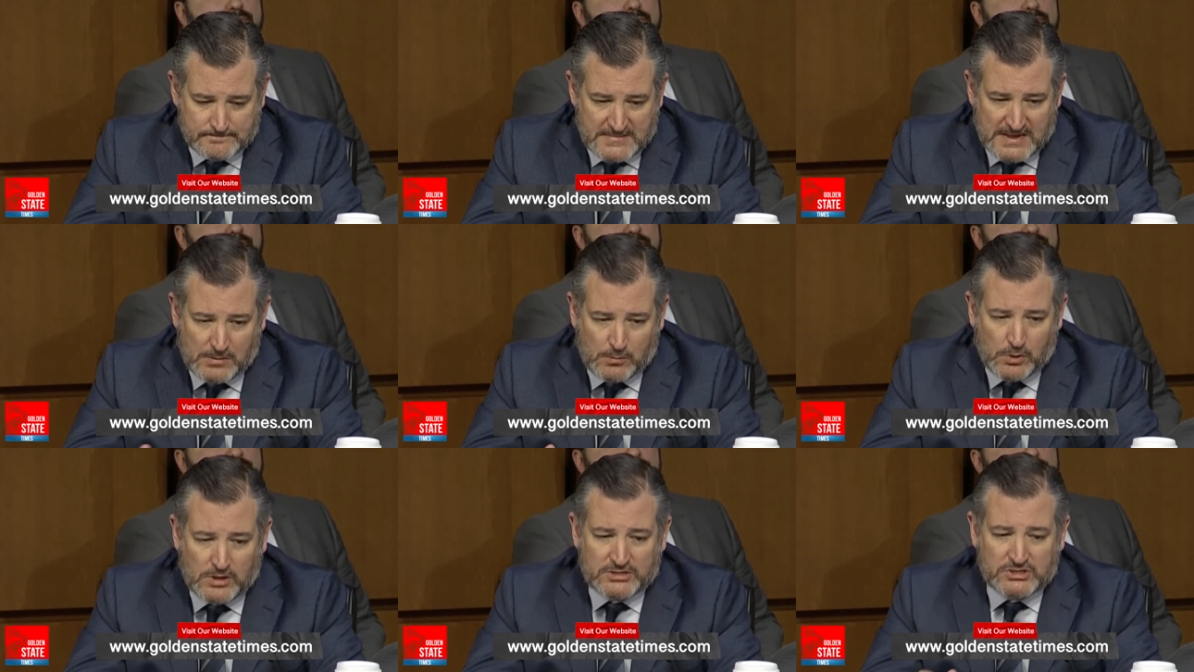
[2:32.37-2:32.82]

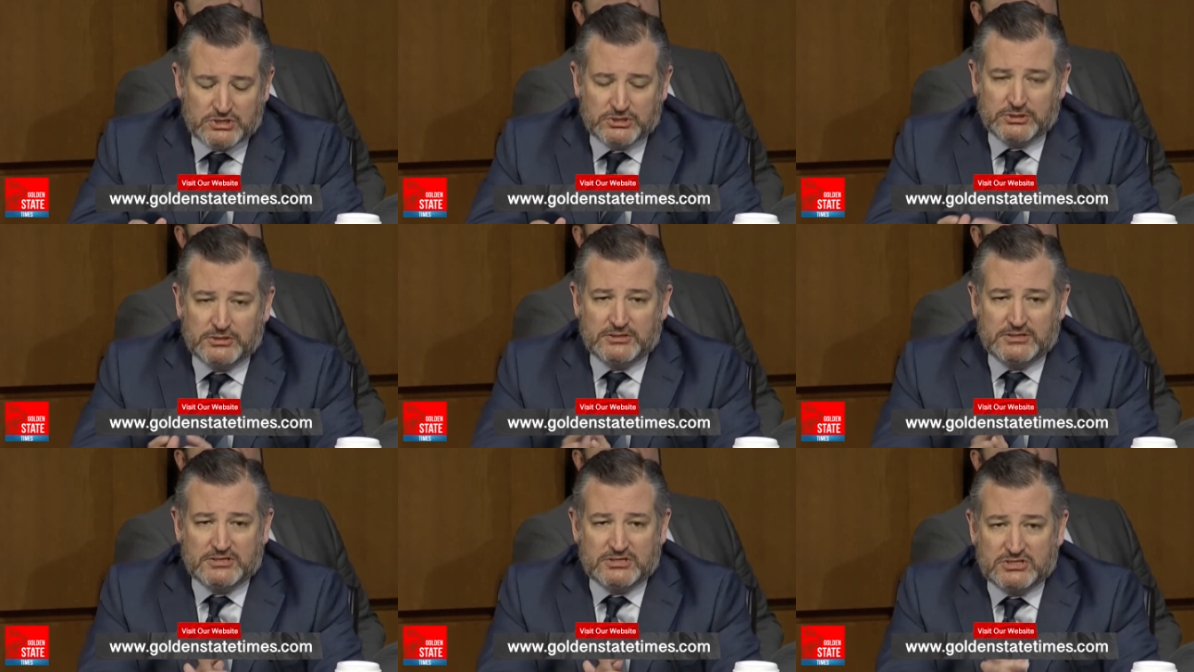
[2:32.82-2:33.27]
Now, what
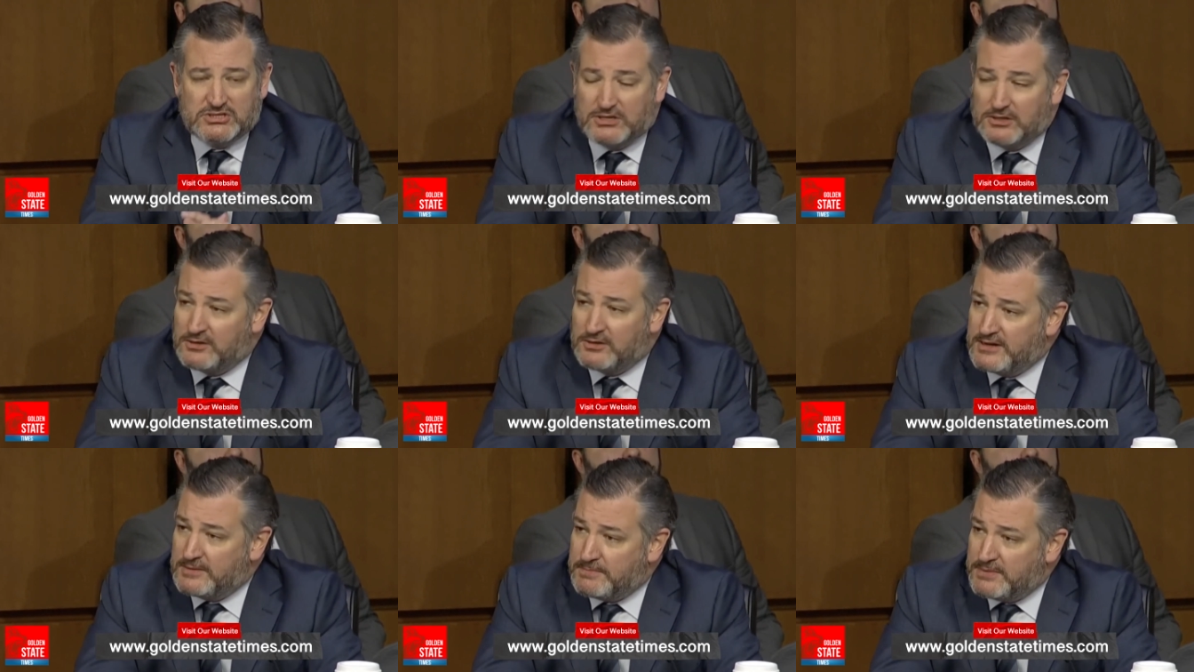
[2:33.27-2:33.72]
should this
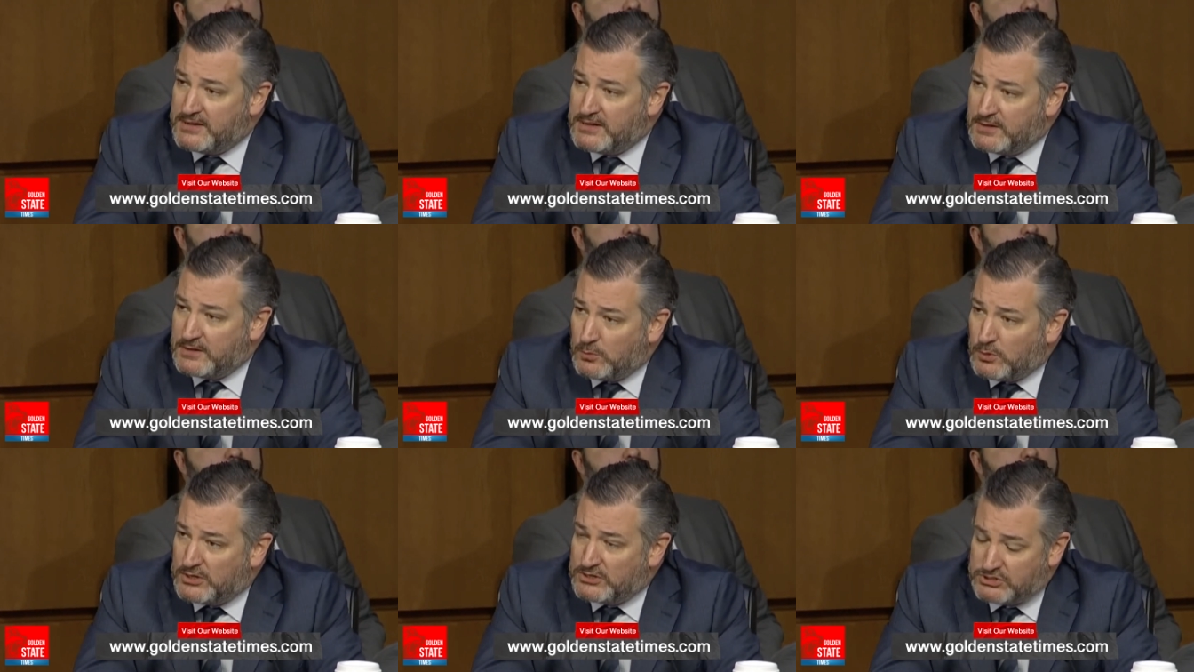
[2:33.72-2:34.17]
hearing
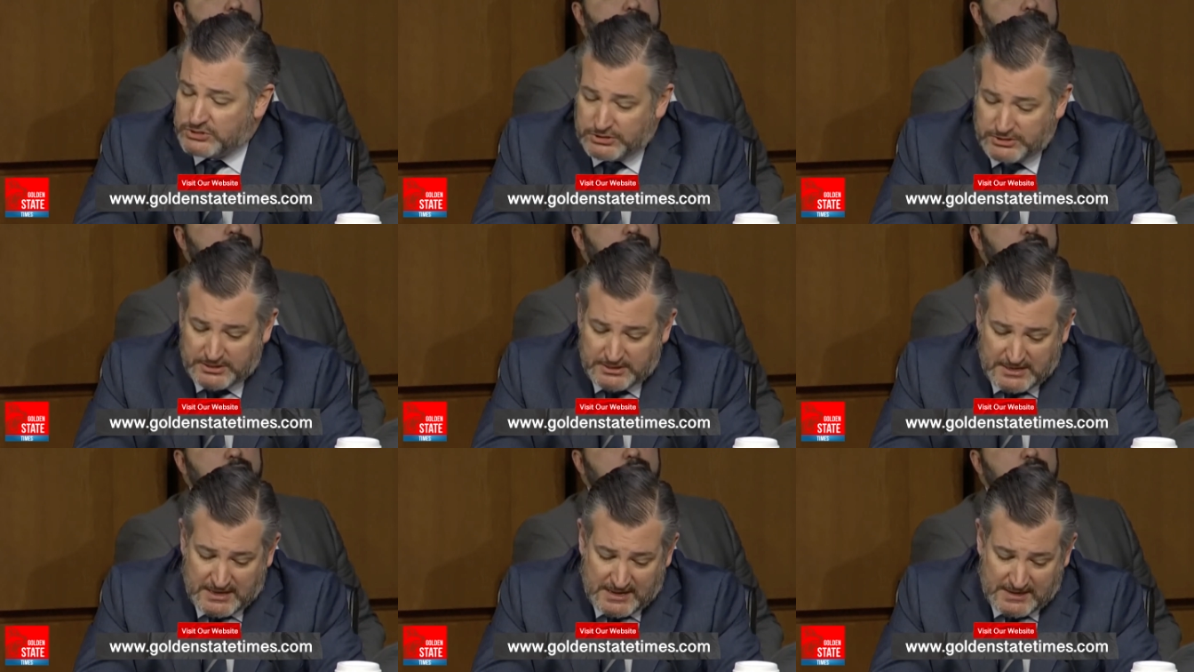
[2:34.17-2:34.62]
be and what
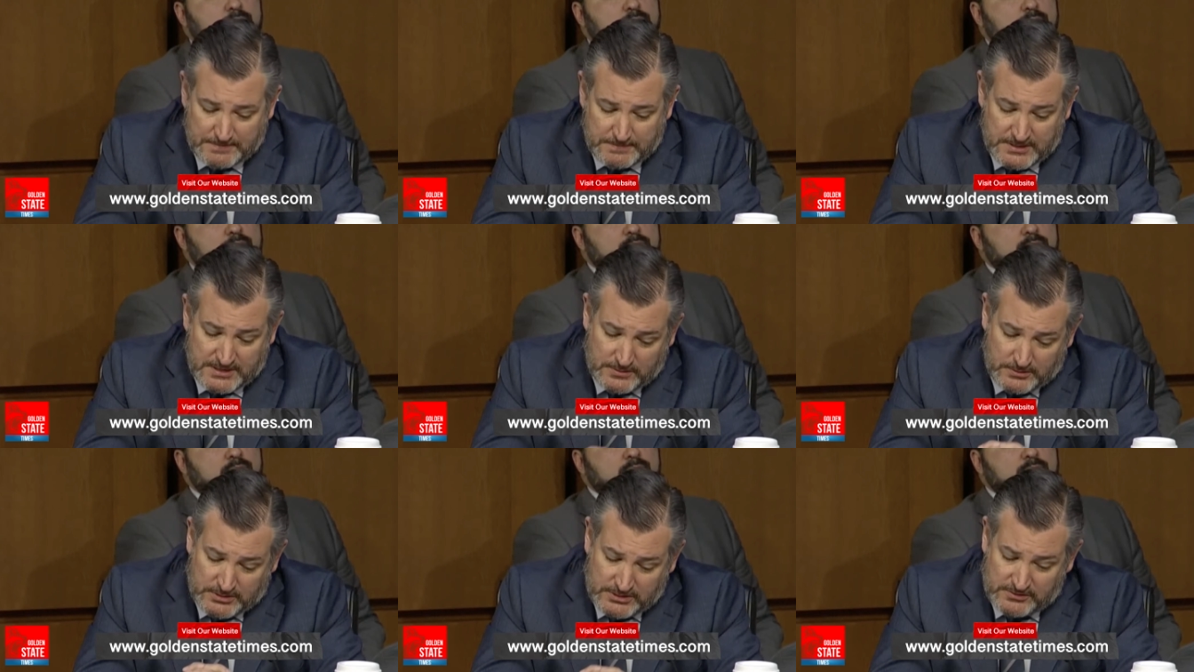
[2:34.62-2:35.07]
should it not be?